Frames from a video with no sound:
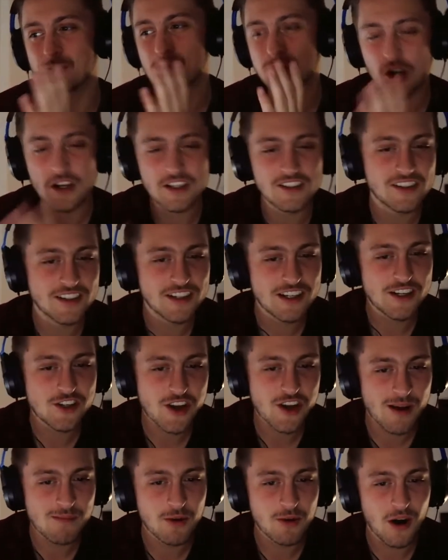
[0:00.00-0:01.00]
Bryson
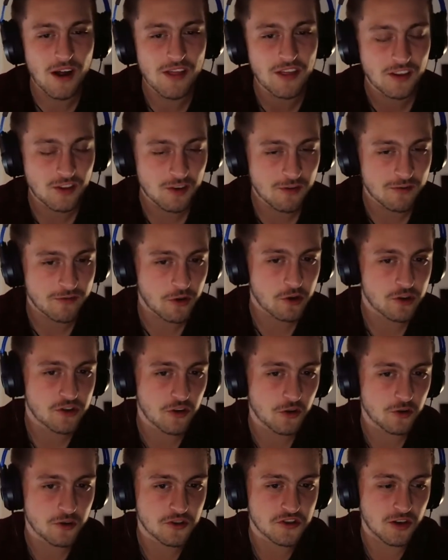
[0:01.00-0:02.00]
DeChambeau, I think the
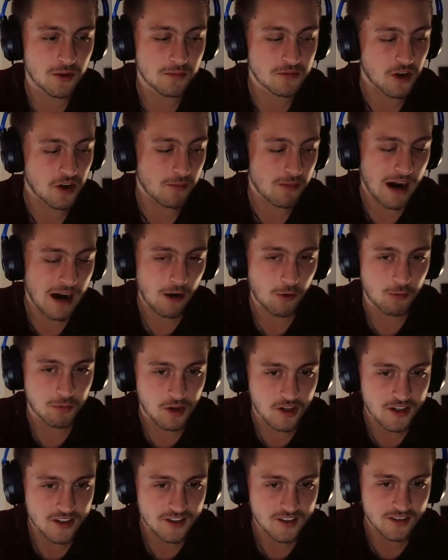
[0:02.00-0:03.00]
first hole sums up how
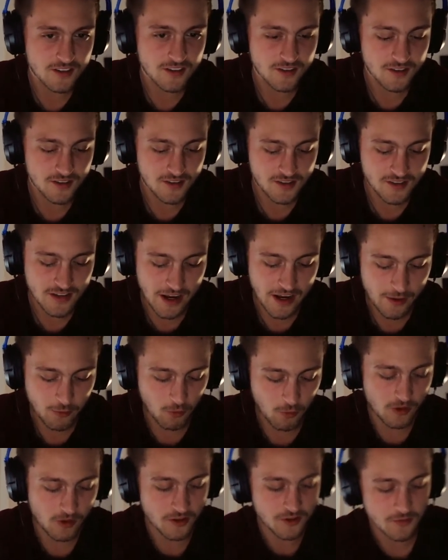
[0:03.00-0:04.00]
Bryson's day
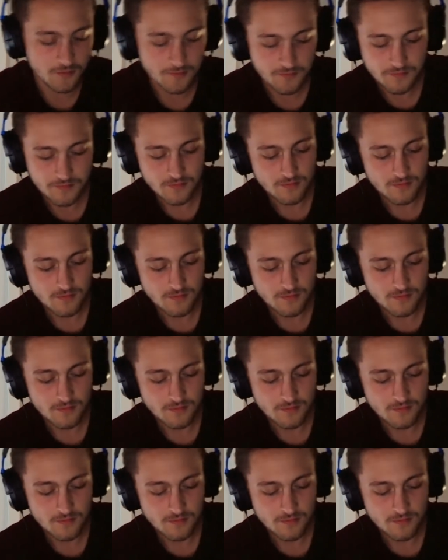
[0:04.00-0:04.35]
was.